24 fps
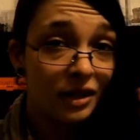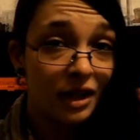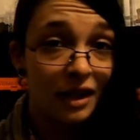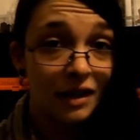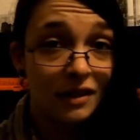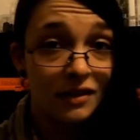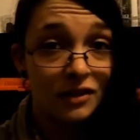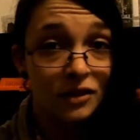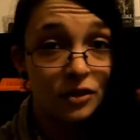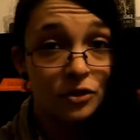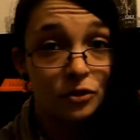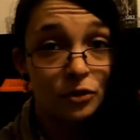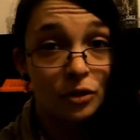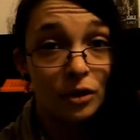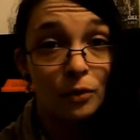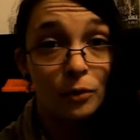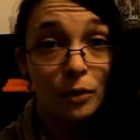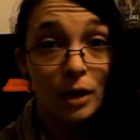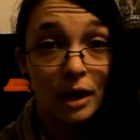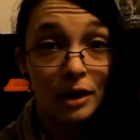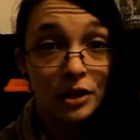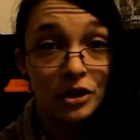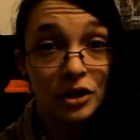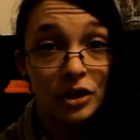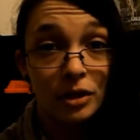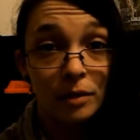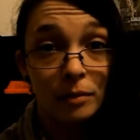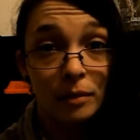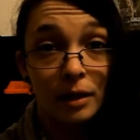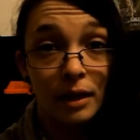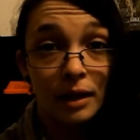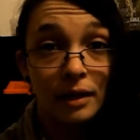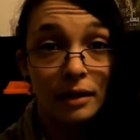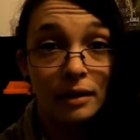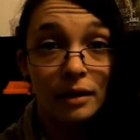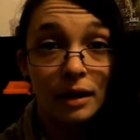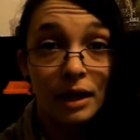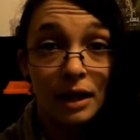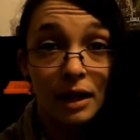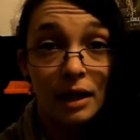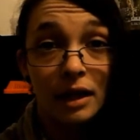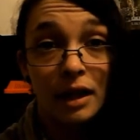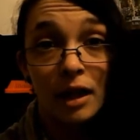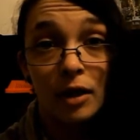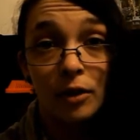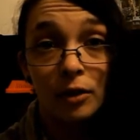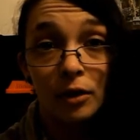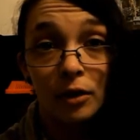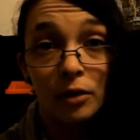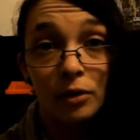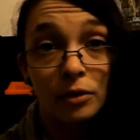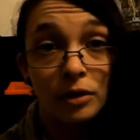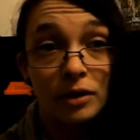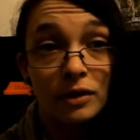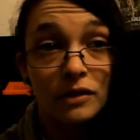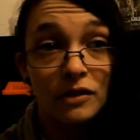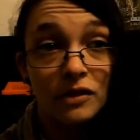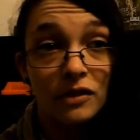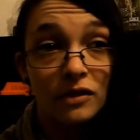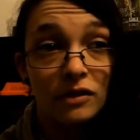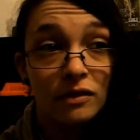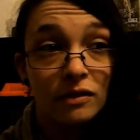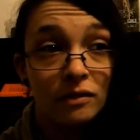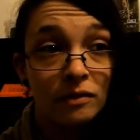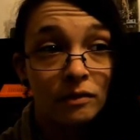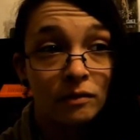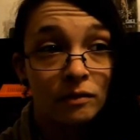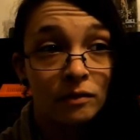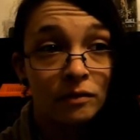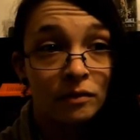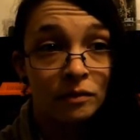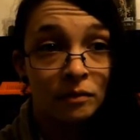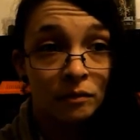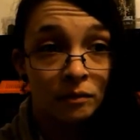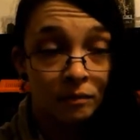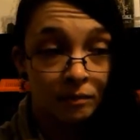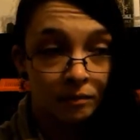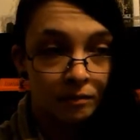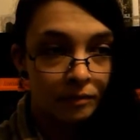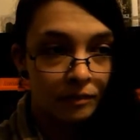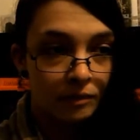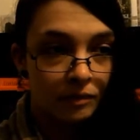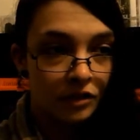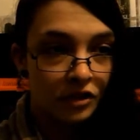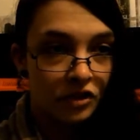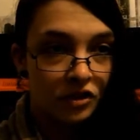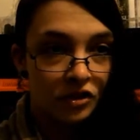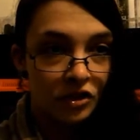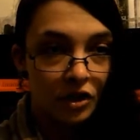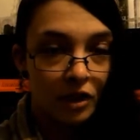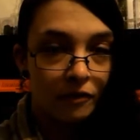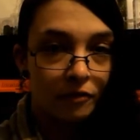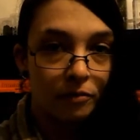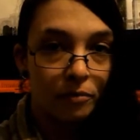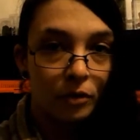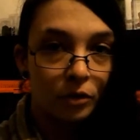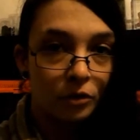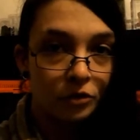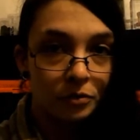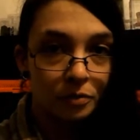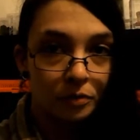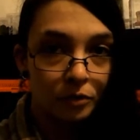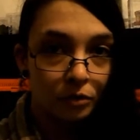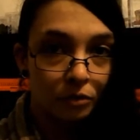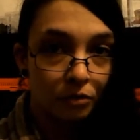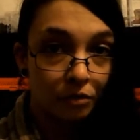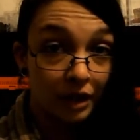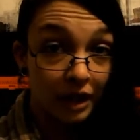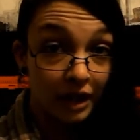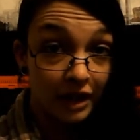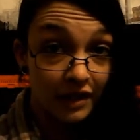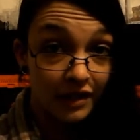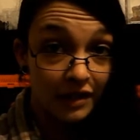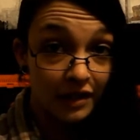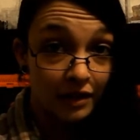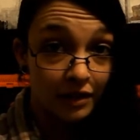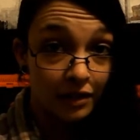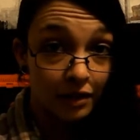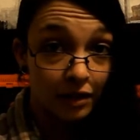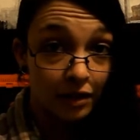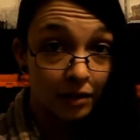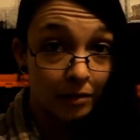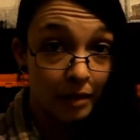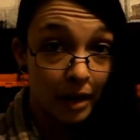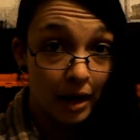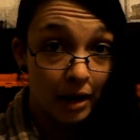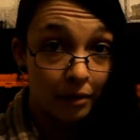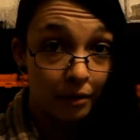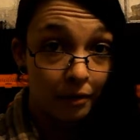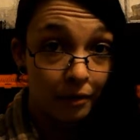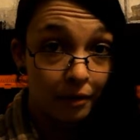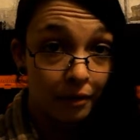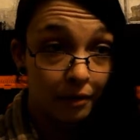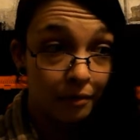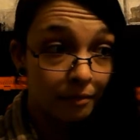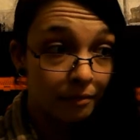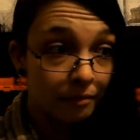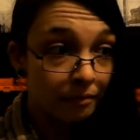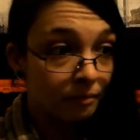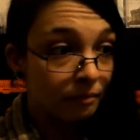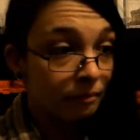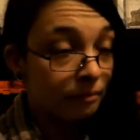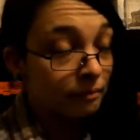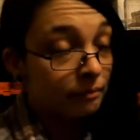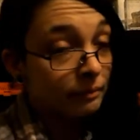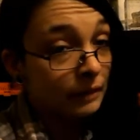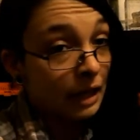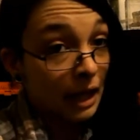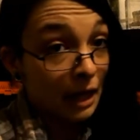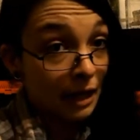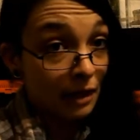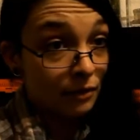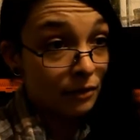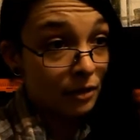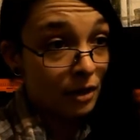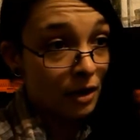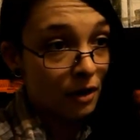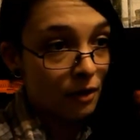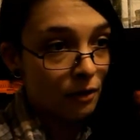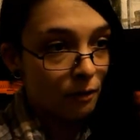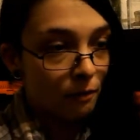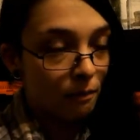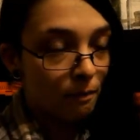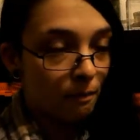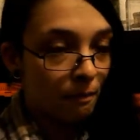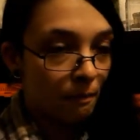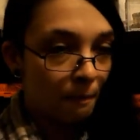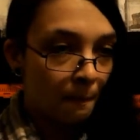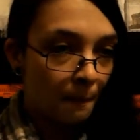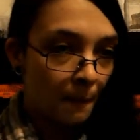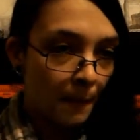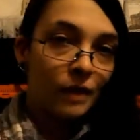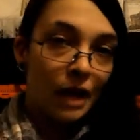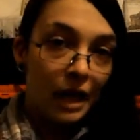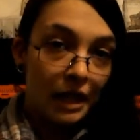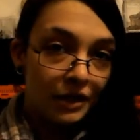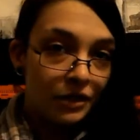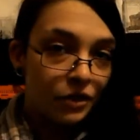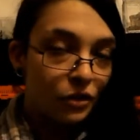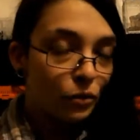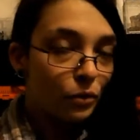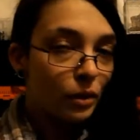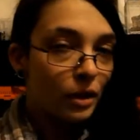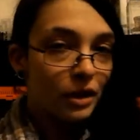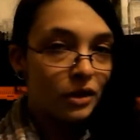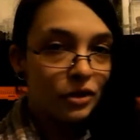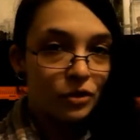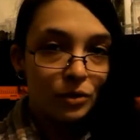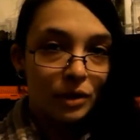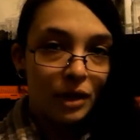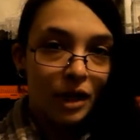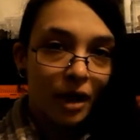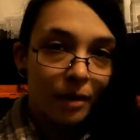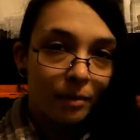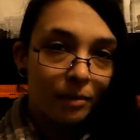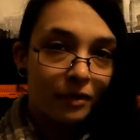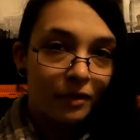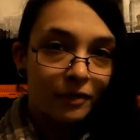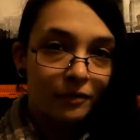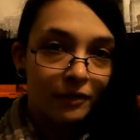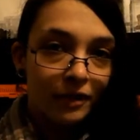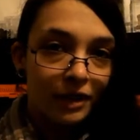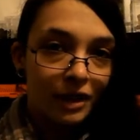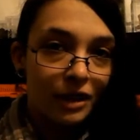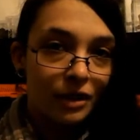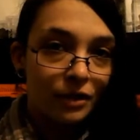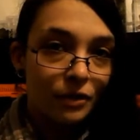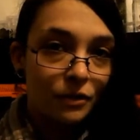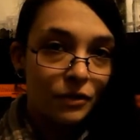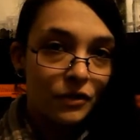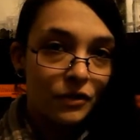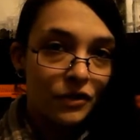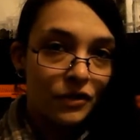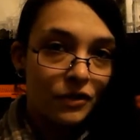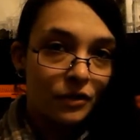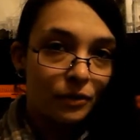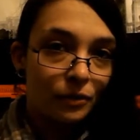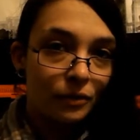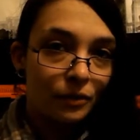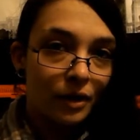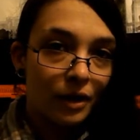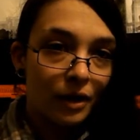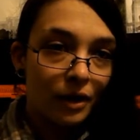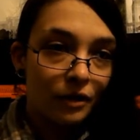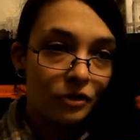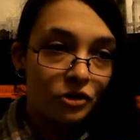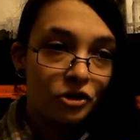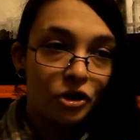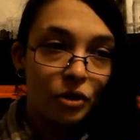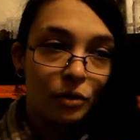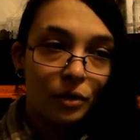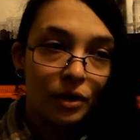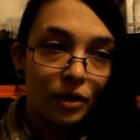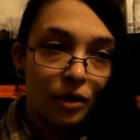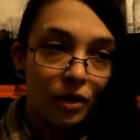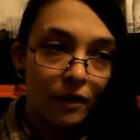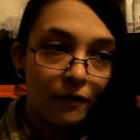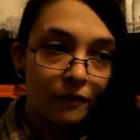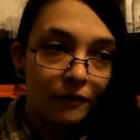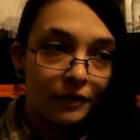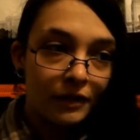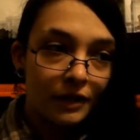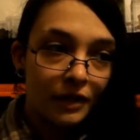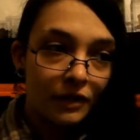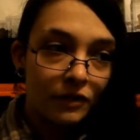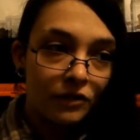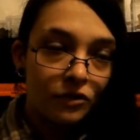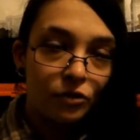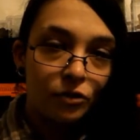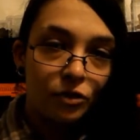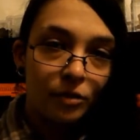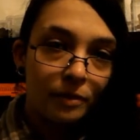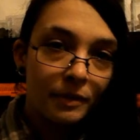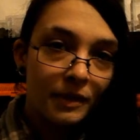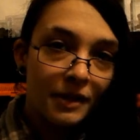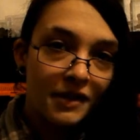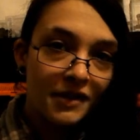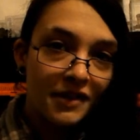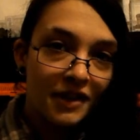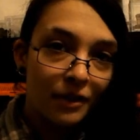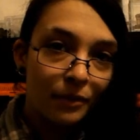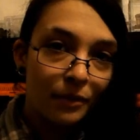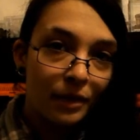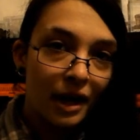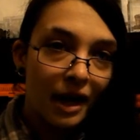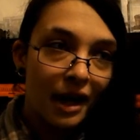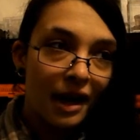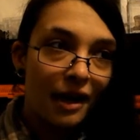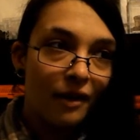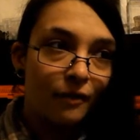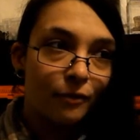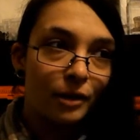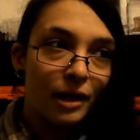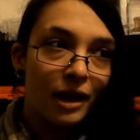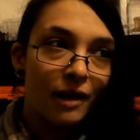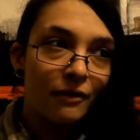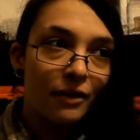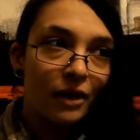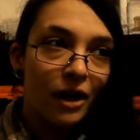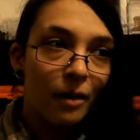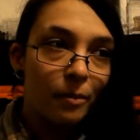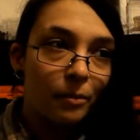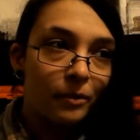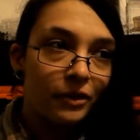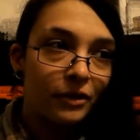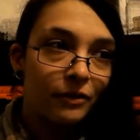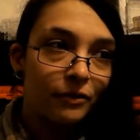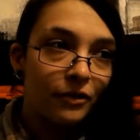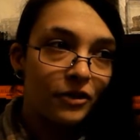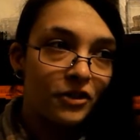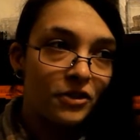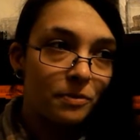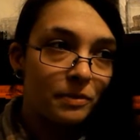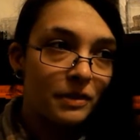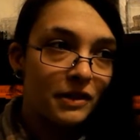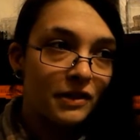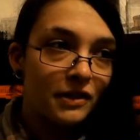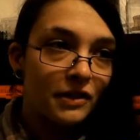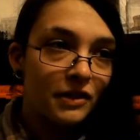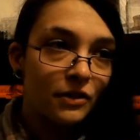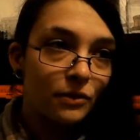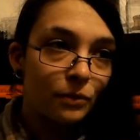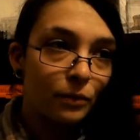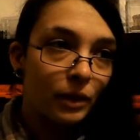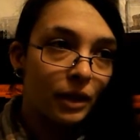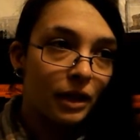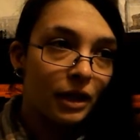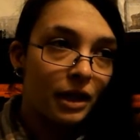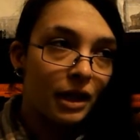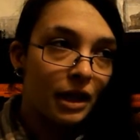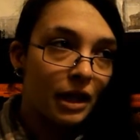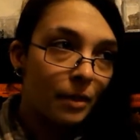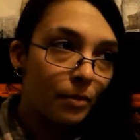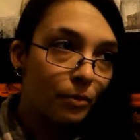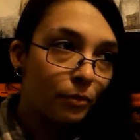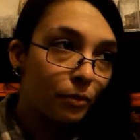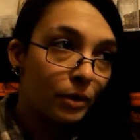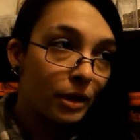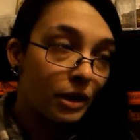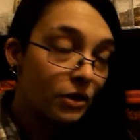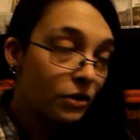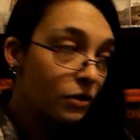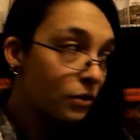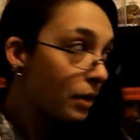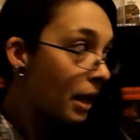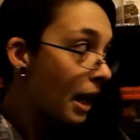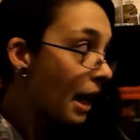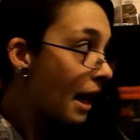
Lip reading: you guys enjoy watching my A-Cal Cody's stuff multiple crickets into her mouth. I don't know. I do want to do a couple of videos showing off the scorpions that we have. We have a couple different species we keep. We